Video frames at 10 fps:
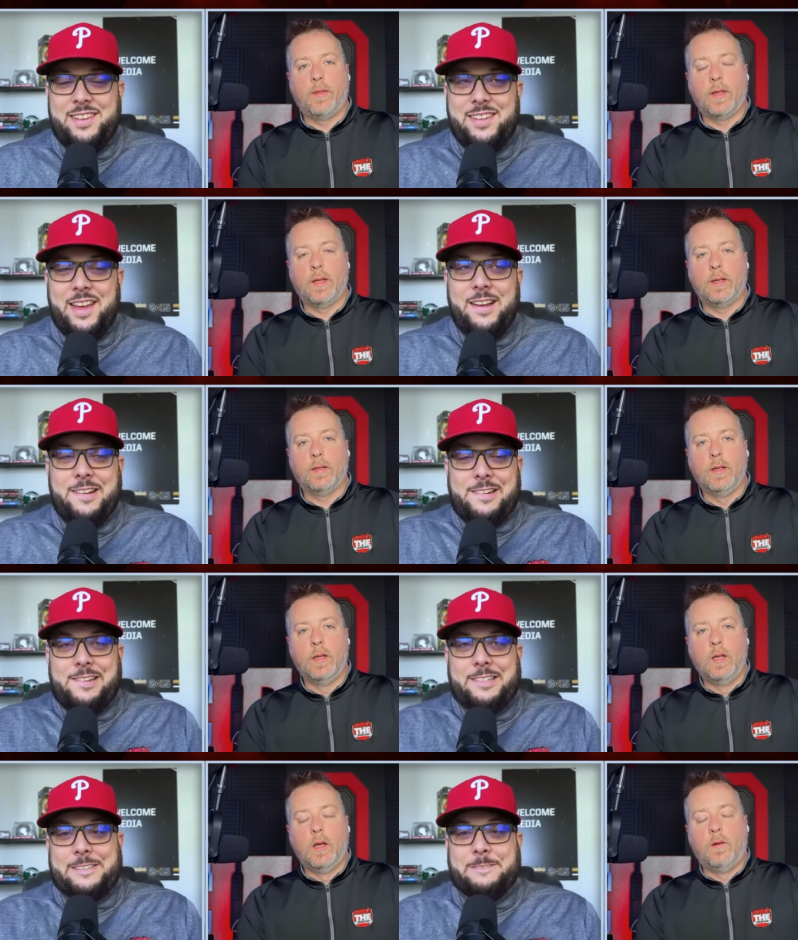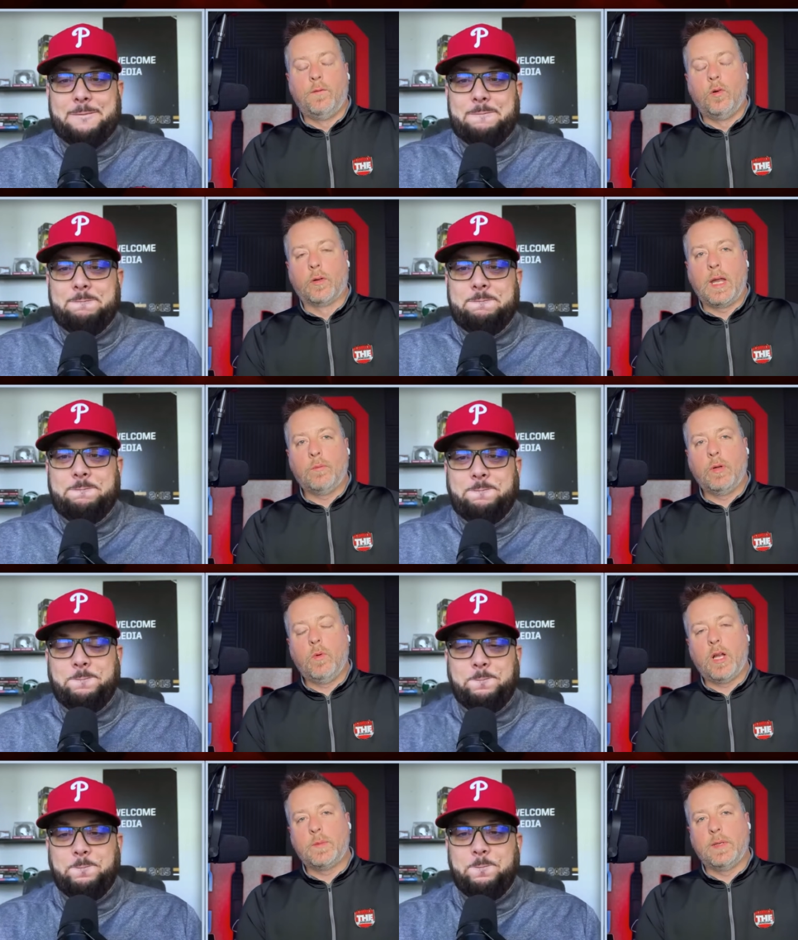Speaker 1: yeah. than a full game
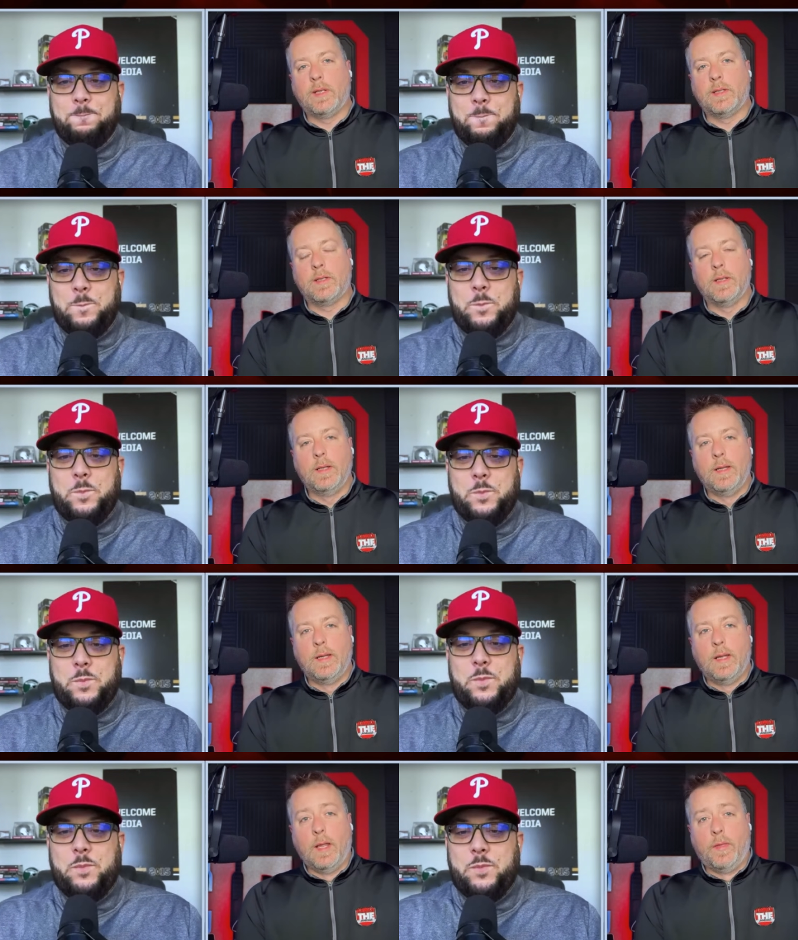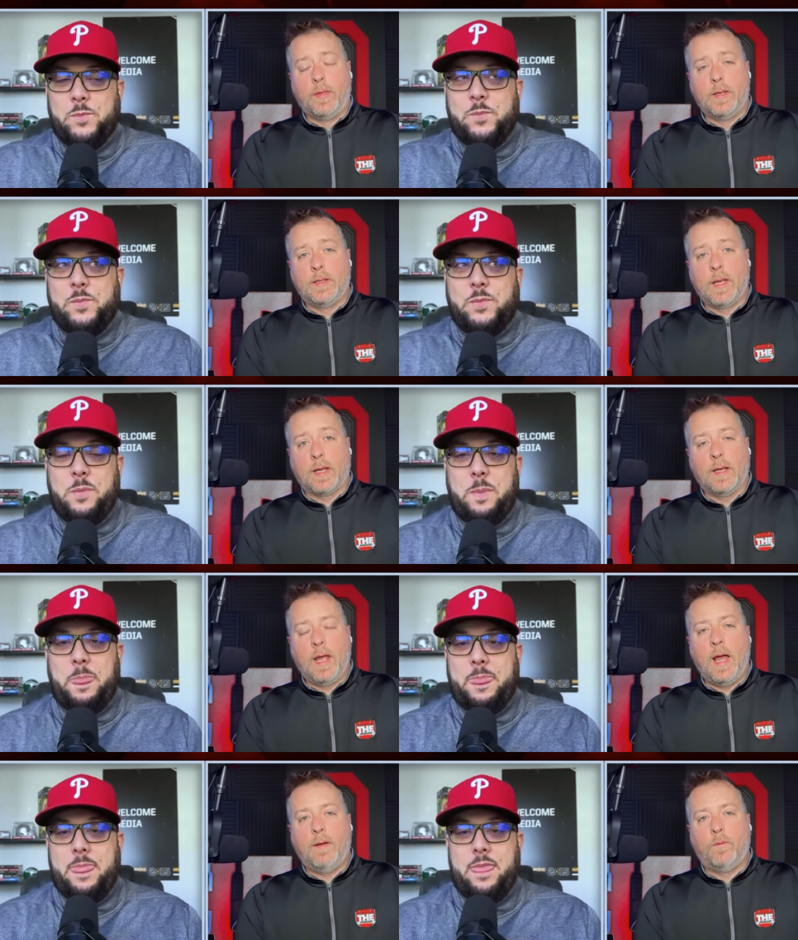rewatch because the second
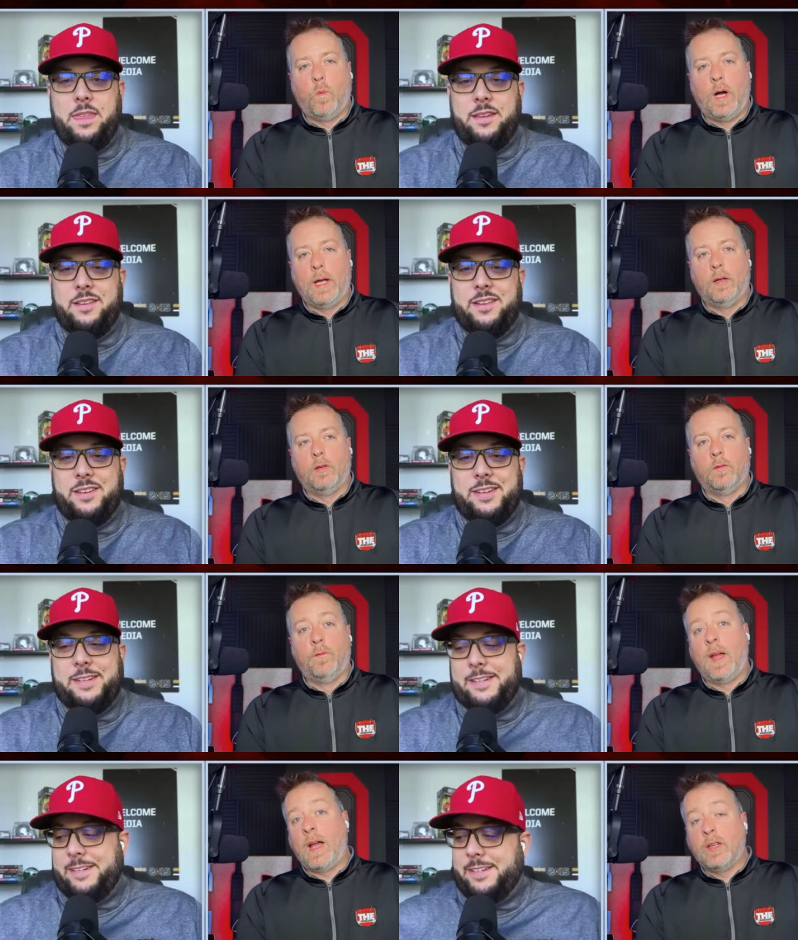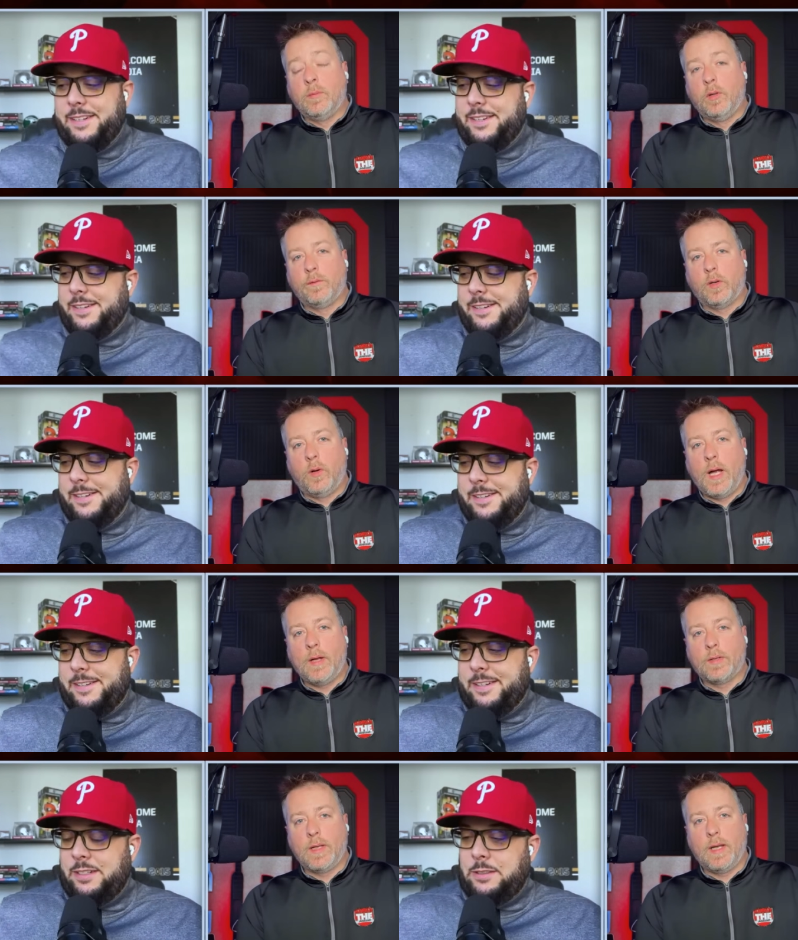half, while valuable for Ohio
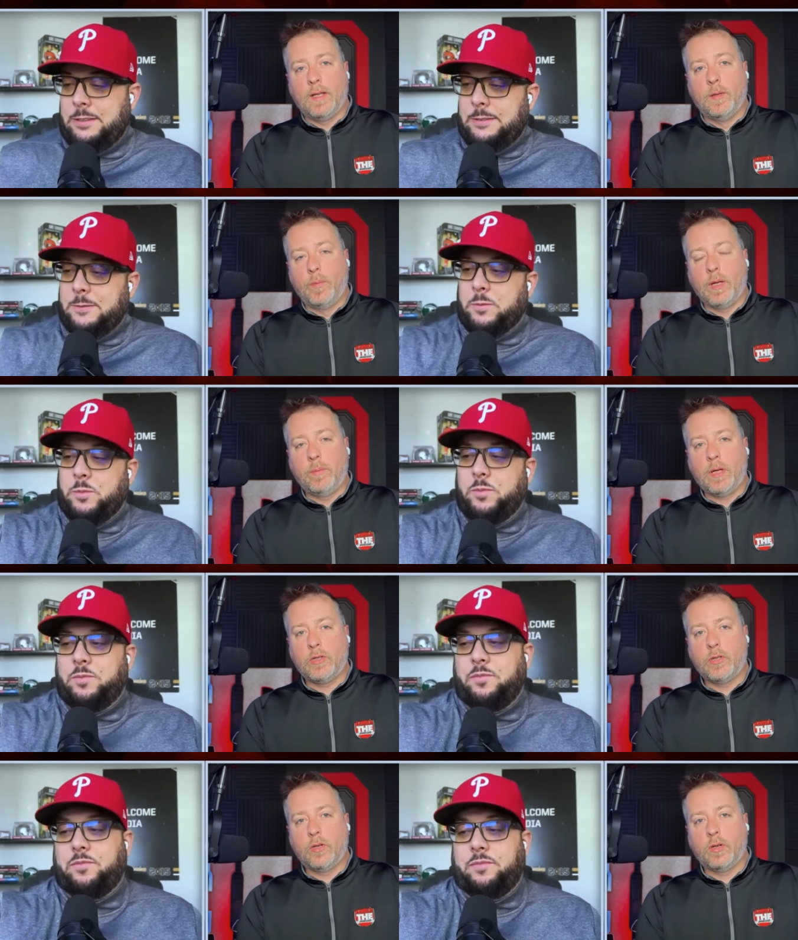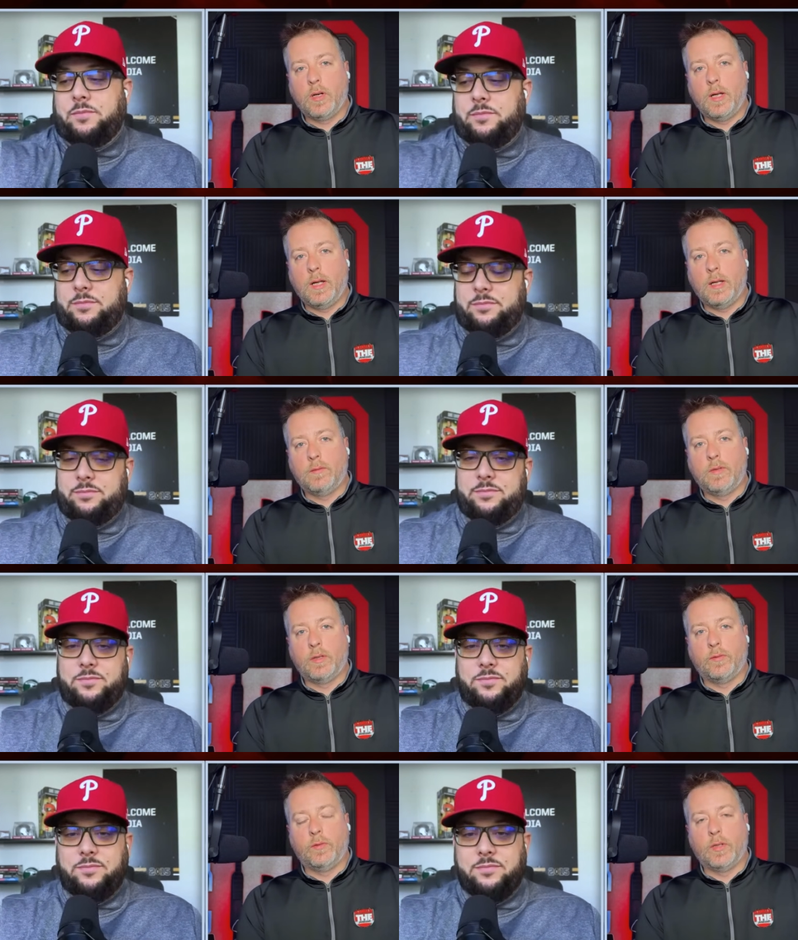State in the big picture, uh,
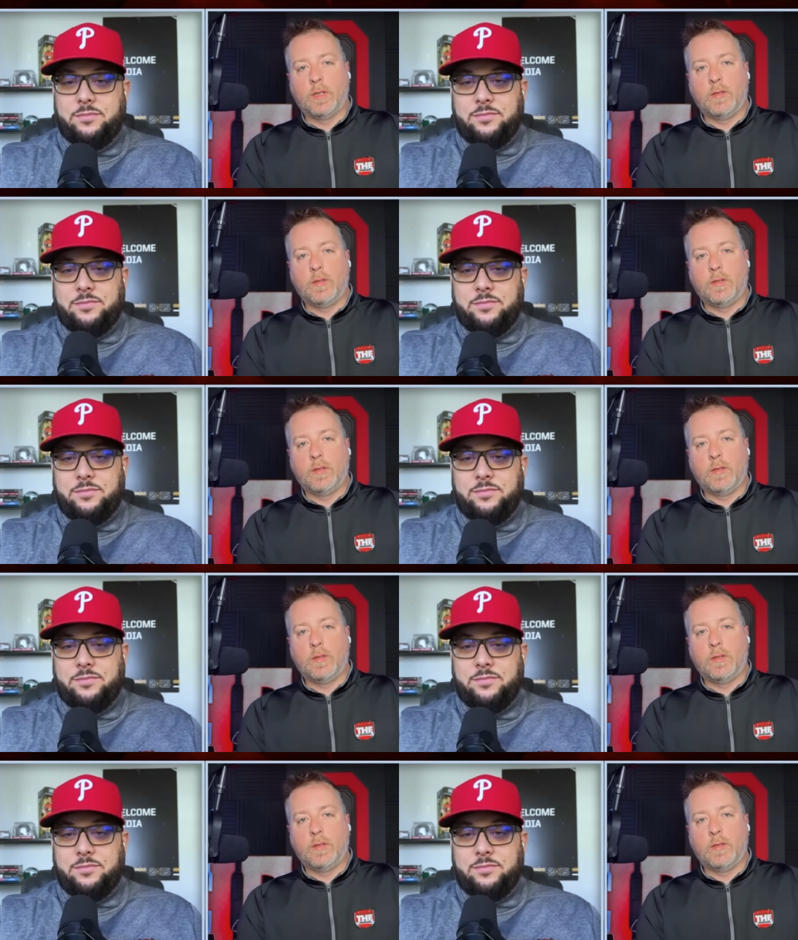doesn't really